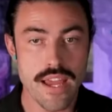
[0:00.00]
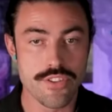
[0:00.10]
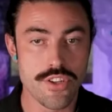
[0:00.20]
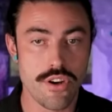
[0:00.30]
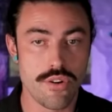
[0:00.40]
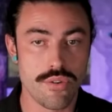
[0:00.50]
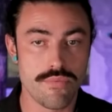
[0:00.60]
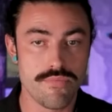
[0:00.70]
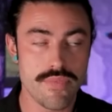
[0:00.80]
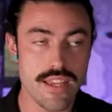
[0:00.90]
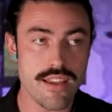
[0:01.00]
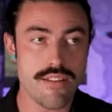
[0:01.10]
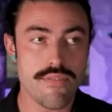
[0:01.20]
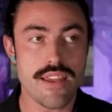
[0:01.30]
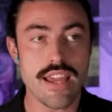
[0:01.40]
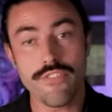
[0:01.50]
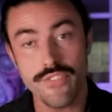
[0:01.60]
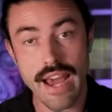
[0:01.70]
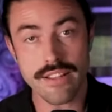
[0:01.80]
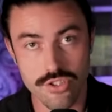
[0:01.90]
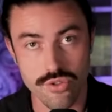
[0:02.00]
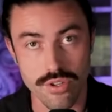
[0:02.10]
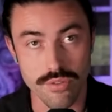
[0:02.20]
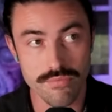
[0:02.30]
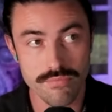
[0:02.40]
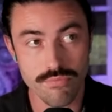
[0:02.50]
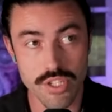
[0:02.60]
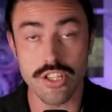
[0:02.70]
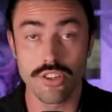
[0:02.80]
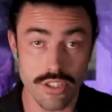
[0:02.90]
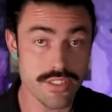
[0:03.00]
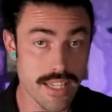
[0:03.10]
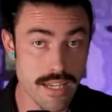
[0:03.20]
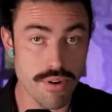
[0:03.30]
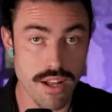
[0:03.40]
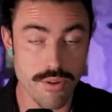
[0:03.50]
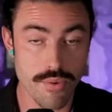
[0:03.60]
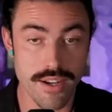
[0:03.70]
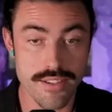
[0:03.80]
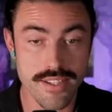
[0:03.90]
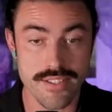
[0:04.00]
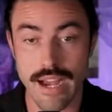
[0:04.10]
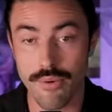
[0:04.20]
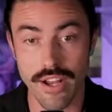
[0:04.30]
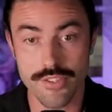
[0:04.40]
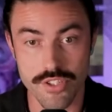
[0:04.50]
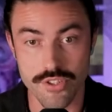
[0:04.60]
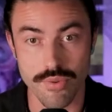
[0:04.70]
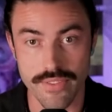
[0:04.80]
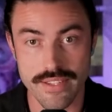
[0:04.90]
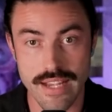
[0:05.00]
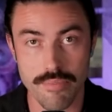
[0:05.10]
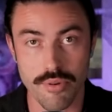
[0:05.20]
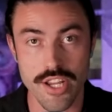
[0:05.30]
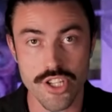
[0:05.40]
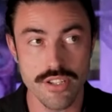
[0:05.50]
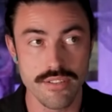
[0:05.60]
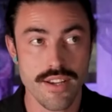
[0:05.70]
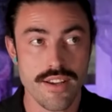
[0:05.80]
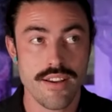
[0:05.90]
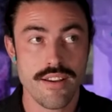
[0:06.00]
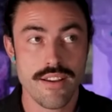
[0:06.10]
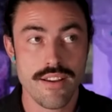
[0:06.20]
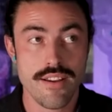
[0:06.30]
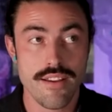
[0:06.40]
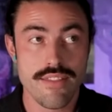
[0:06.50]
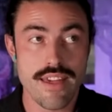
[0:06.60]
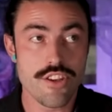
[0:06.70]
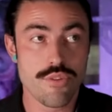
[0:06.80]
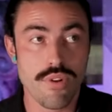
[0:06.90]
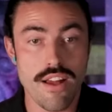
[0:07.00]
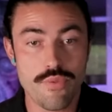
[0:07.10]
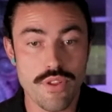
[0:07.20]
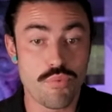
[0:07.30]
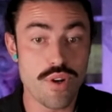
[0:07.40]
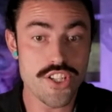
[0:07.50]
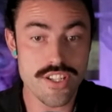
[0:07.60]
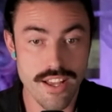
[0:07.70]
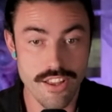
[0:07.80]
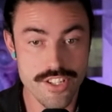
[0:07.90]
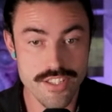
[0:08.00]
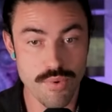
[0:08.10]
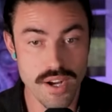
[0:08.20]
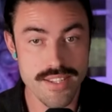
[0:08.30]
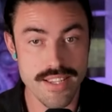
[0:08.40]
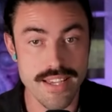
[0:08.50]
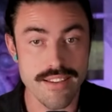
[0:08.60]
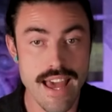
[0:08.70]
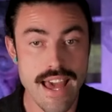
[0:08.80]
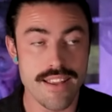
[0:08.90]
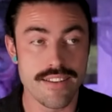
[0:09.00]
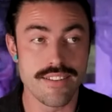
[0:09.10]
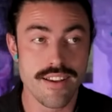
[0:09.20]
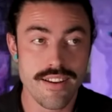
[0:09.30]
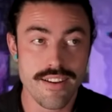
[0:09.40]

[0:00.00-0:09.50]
And so, if that's true, which it looks like it probably was, because how else would you run this operation? Then you're left with which intelligence was he? And